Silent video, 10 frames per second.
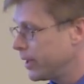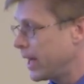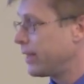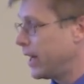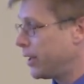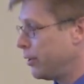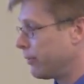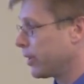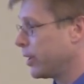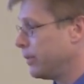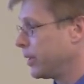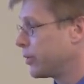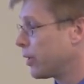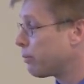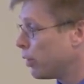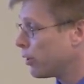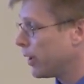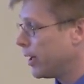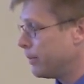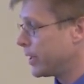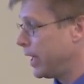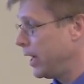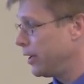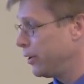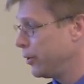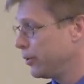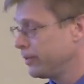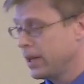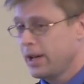and I thank you for coming to our program at KU.